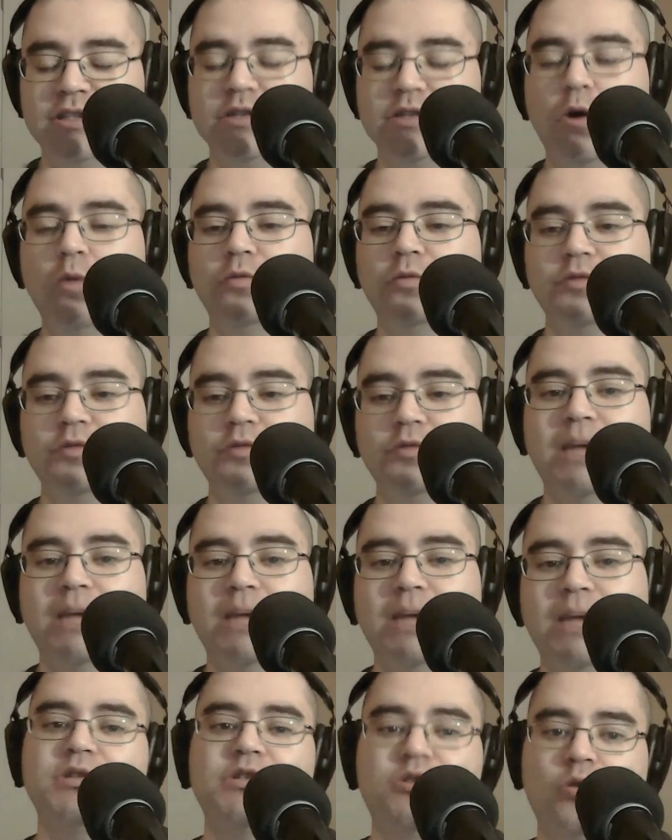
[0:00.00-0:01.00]
own
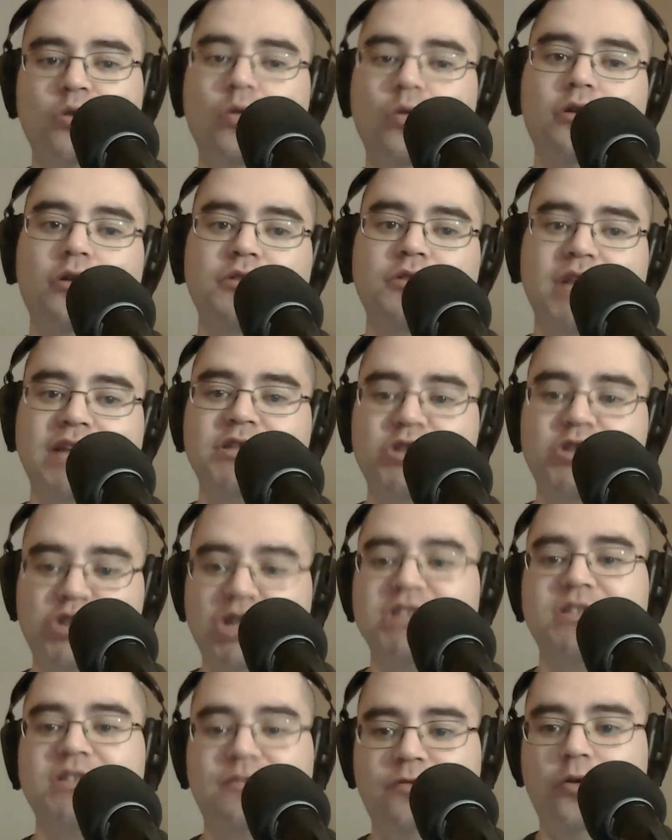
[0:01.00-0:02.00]
separate store that's
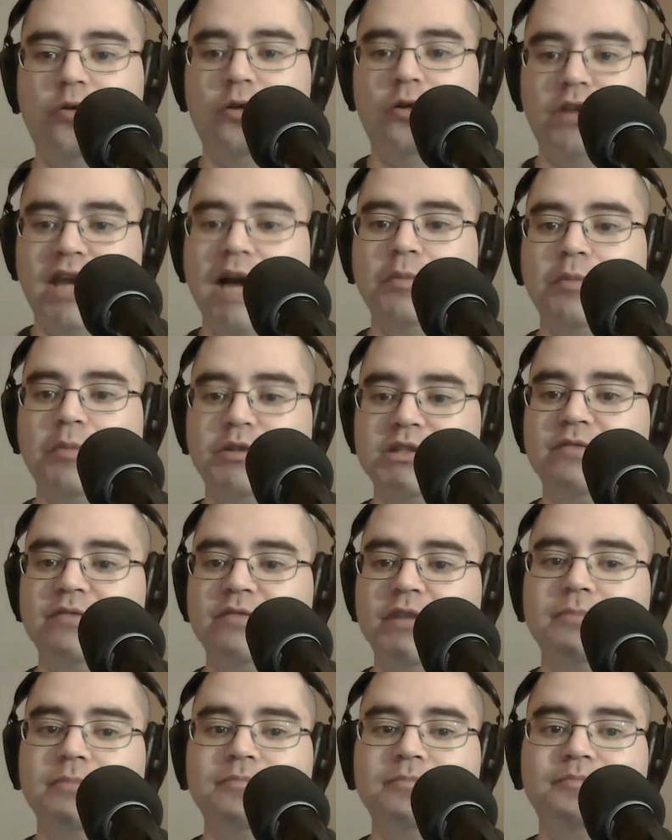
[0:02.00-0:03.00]
just for the Apple TV.
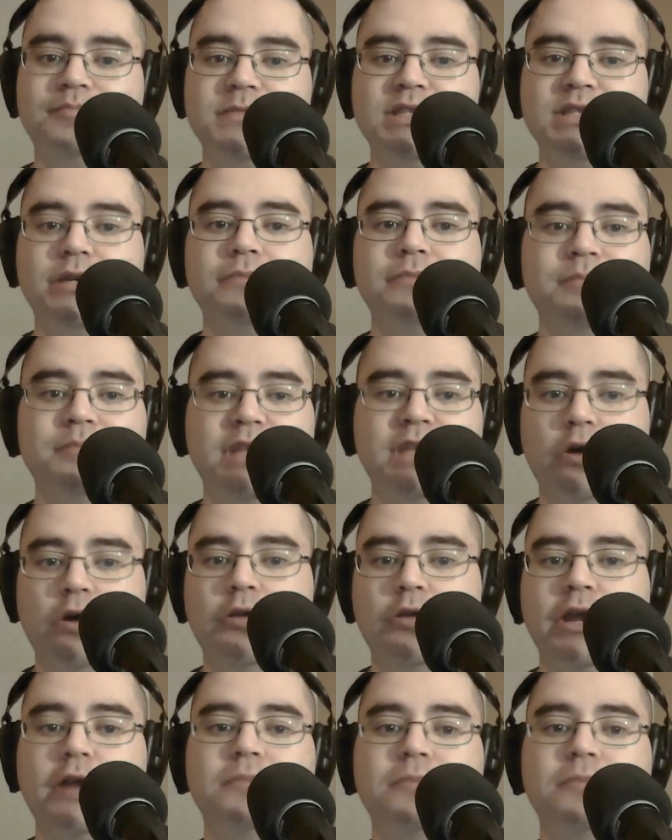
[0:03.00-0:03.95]
So you go there.